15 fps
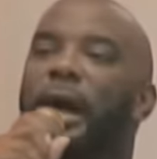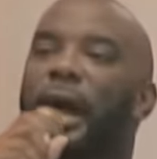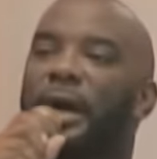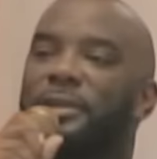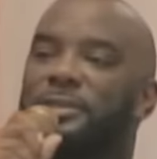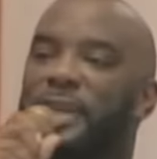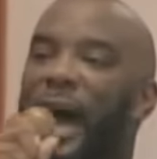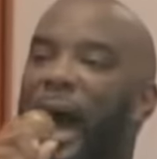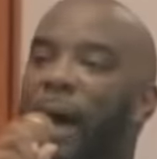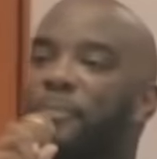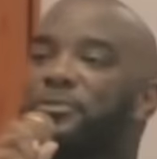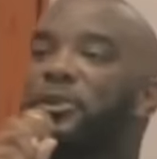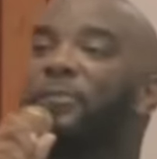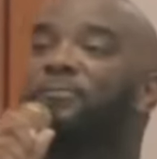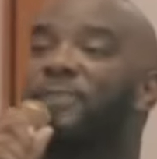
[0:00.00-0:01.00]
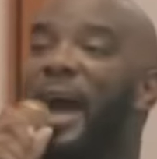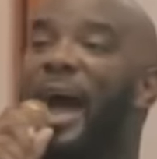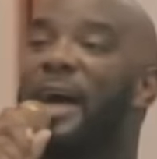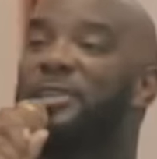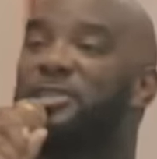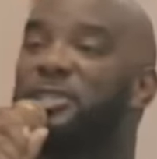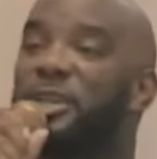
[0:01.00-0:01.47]
and times of
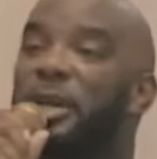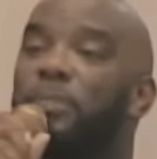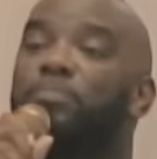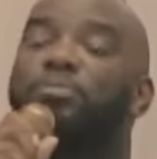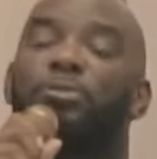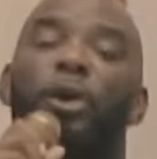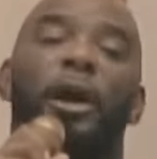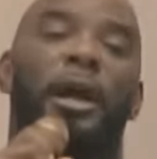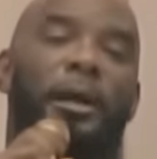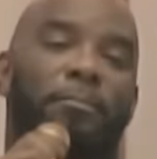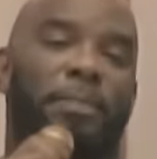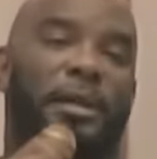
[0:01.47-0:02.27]
fasting and praying,